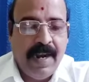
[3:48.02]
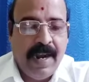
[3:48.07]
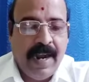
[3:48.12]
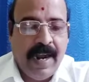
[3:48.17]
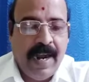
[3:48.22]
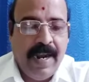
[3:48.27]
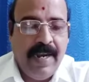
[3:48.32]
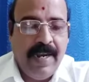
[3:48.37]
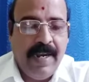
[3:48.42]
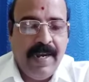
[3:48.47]

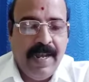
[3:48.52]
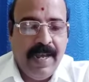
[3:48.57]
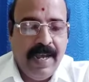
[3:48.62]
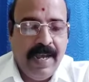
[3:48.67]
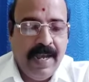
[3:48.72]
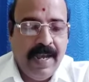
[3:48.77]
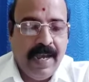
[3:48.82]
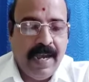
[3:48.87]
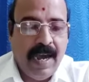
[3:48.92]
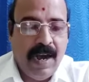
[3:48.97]
and
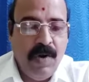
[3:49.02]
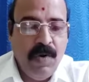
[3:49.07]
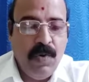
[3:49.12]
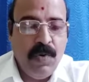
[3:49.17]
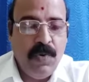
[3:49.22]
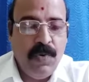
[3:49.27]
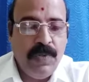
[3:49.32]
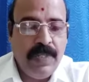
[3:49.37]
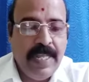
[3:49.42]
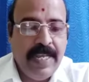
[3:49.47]

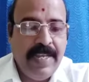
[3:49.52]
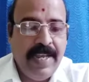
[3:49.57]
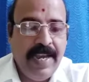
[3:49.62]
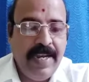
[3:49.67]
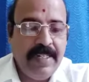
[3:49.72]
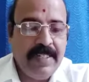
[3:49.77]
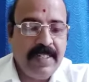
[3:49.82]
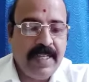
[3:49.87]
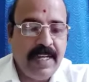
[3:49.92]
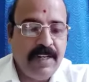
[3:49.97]
how the
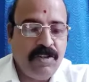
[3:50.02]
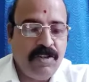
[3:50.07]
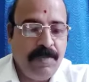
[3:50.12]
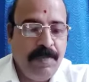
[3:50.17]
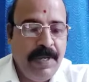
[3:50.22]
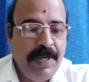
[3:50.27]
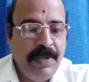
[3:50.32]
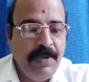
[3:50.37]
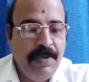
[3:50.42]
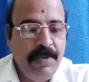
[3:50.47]
aids are to
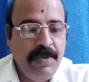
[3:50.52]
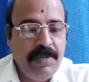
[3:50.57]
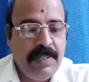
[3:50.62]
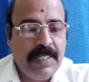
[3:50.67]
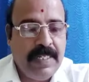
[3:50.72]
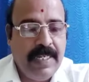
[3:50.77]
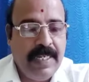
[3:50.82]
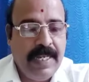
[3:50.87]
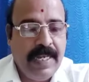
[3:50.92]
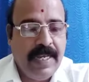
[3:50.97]
be
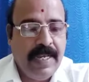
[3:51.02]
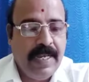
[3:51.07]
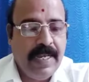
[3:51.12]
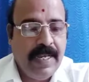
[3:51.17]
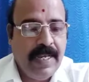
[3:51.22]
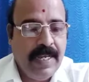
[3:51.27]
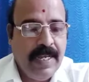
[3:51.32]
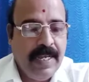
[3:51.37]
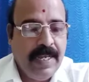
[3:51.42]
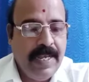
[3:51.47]
used
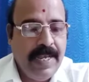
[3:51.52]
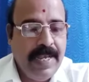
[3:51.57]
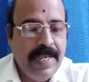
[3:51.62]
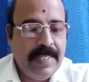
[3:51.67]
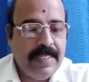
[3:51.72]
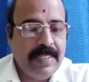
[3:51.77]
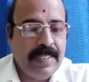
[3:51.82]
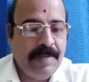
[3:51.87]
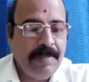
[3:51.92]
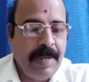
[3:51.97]

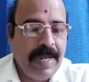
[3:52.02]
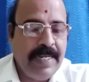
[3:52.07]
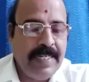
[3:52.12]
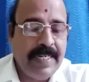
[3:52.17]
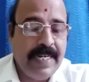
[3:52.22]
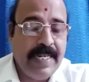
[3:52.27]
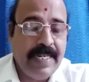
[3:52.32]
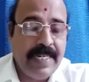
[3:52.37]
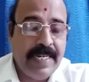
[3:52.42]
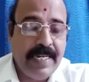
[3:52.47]
is
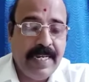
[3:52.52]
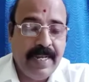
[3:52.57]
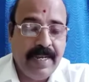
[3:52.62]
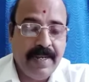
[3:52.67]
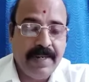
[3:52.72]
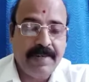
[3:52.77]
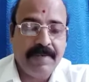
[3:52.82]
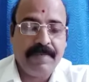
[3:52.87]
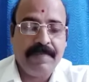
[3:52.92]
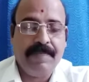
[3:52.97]
maintained
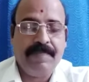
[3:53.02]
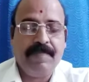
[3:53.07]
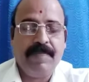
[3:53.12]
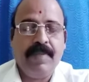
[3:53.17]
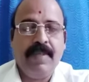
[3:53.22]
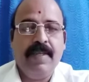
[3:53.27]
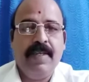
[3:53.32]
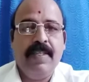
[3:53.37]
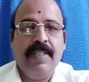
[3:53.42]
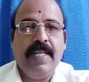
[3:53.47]
here.
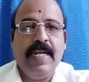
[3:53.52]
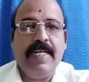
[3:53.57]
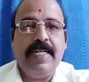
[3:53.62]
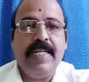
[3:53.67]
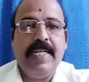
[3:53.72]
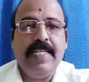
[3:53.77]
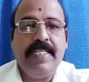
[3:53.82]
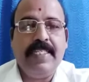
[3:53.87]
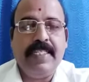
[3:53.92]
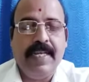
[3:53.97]
The
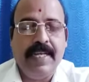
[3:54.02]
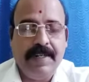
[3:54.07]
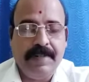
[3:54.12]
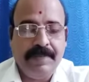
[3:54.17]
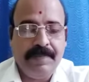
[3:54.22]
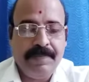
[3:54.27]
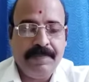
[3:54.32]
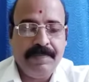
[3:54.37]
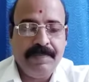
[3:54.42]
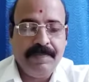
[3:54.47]

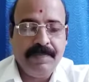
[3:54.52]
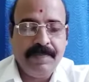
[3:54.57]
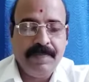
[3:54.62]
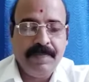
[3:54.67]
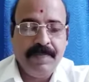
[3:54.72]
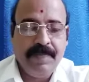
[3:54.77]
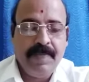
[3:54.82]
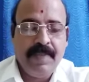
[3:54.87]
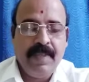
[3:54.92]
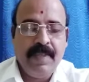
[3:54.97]
teacher
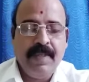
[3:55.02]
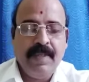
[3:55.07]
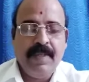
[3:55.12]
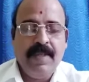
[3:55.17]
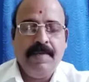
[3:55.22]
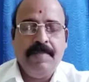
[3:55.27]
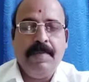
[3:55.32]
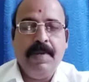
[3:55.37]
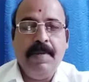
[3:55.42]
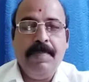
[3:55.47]

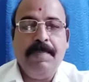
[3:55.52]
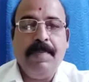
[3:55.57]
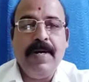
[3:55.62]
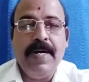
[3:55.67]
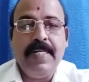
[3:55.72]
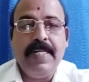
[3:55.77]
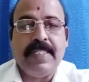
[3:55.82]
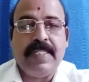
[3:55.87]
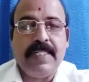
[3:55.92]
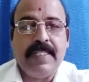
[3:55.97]

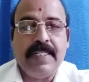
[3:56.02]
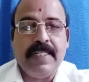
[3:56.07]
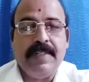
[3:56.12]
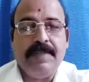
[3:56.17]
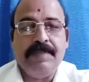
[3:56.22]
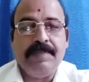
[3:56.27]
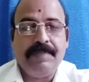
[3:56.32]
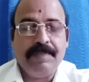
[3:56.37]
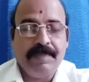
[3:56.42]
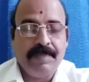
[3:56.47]
prepares
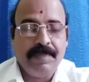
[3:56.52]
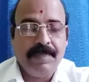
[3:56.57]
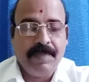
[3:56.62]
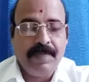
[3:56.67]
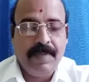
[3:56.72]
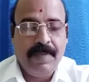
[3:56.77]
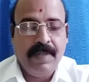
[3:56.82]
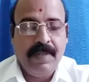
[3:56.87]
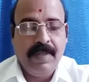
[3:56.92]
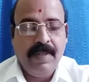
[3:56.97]

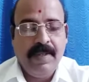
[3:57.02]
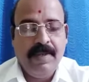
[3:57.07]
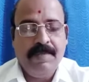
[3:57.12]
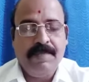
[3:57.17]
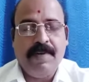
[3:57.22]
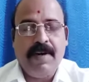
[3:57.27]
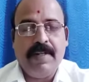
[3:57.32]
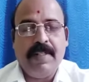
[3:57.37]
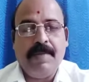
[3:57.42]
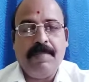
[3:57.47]

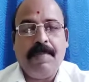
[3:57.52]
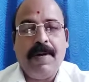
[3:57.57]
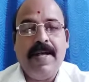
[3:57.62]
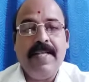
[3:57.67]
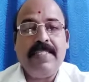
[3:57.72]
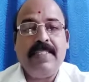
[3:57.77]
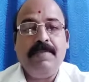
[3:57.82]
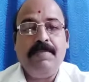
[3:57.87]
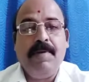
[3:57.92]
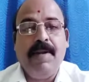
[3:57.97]
for the
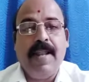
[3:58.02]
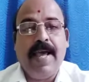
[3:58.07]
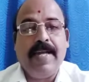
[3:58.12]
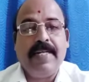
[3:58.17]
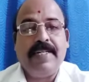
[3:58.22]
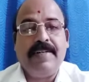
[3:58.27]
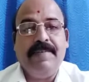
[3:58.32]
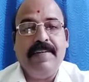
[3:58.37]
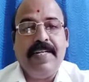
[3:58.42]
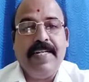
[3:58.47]
possible
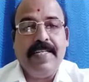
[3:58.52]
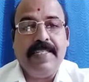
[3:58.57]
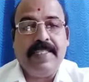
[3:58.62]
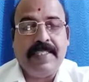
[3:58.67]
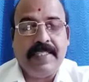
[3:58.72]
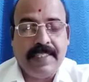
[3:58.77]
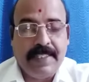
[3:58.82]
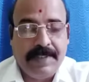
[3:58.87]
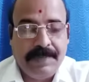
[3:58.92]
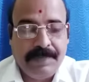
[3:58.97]
activities.